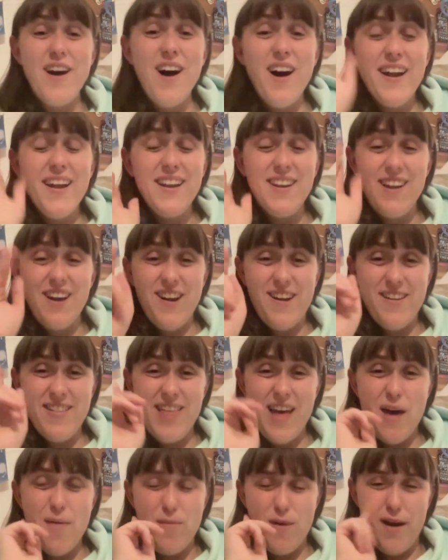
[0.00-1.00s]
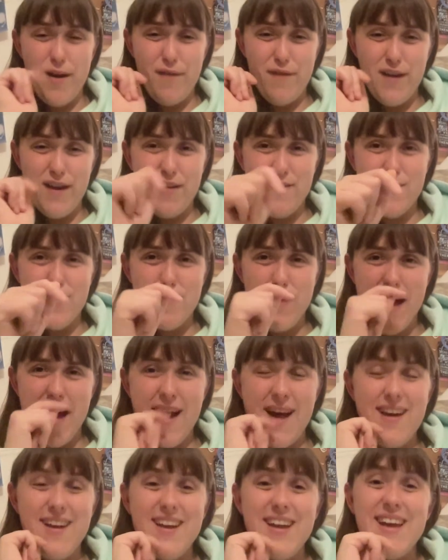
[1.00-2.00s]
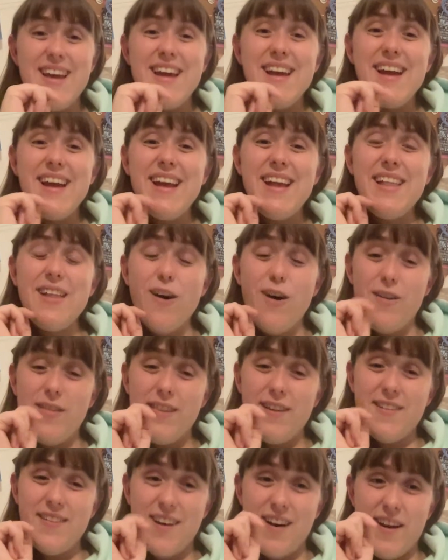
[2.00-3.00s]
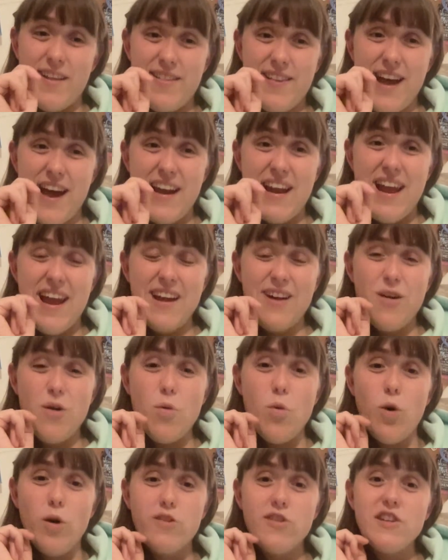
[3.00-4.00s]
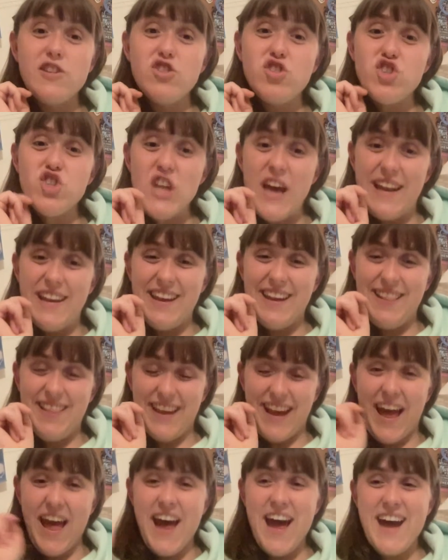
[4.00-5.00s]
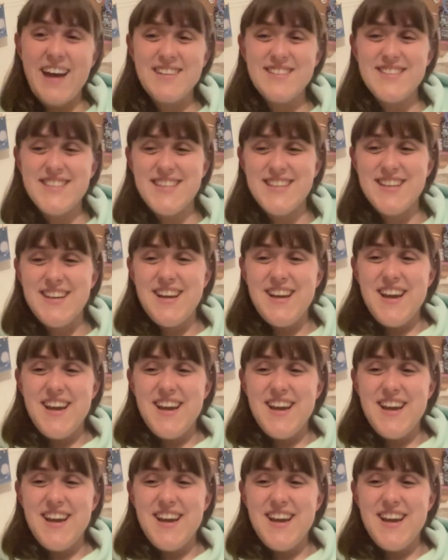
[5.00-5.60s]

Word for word: I know that my favorite pet on the Titanic was Jenny the cat.